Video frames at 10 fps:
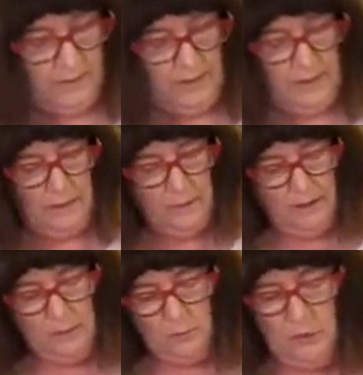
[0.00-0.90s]

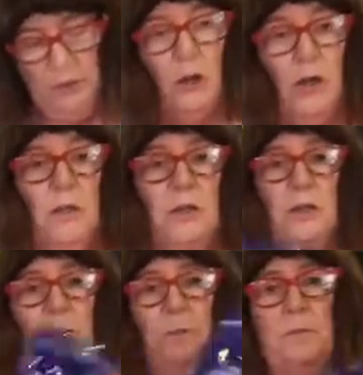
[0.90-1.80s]
semi-sweet chocolate
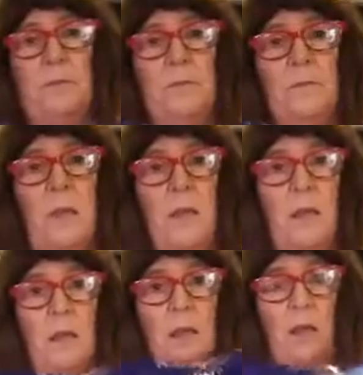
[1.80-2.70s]
chips.
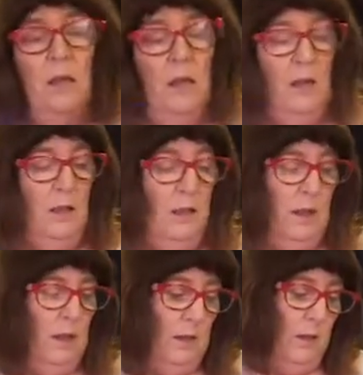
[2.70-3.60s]

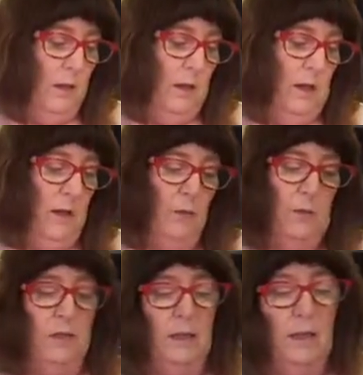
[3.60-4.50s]
And
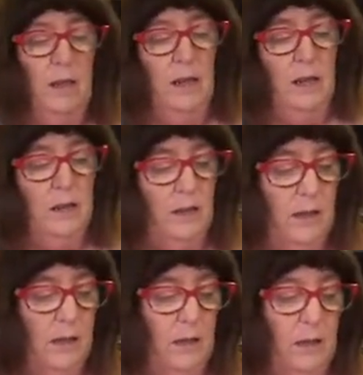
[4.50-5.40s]
once again,
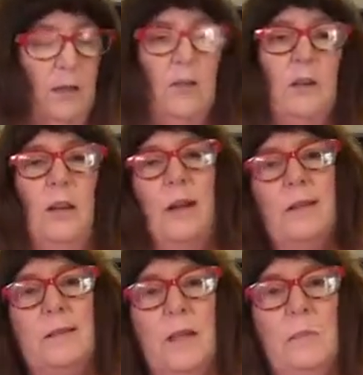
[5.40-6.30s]
the other day
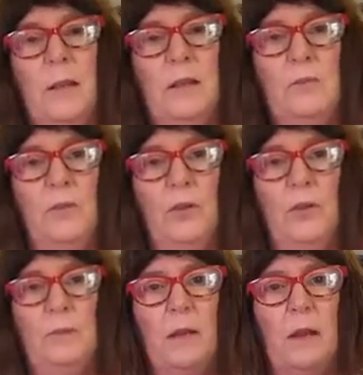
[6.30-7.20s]
I said Best
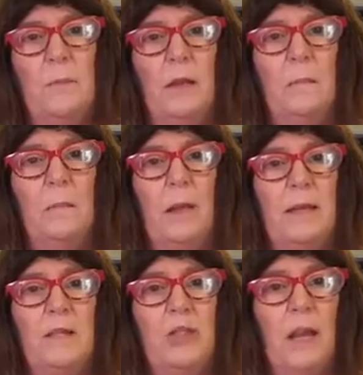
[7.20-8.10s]
Foods, that I meant
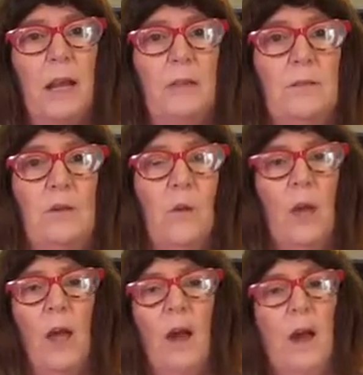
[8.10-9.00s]
Best Yet. So
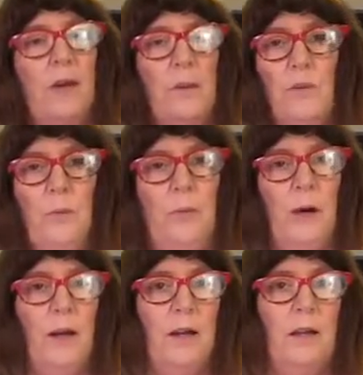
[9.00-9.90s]
I don't
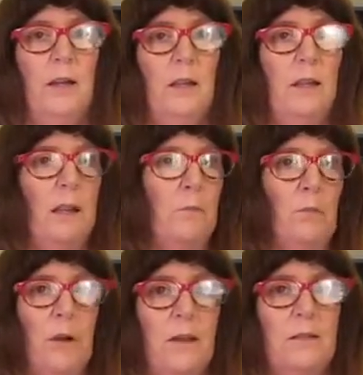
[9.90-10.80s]
buy the name
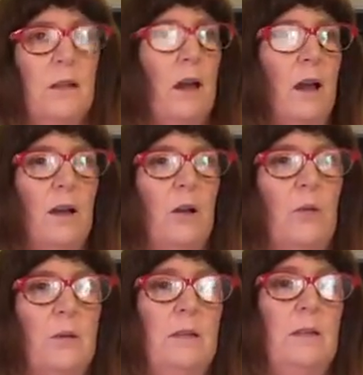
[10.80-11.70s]
brands. I
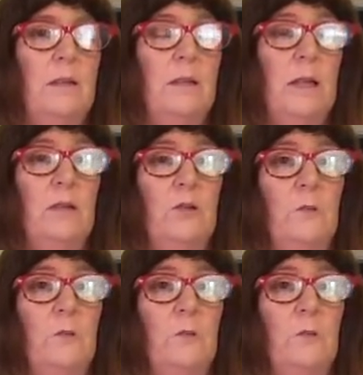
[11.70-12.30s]
always tend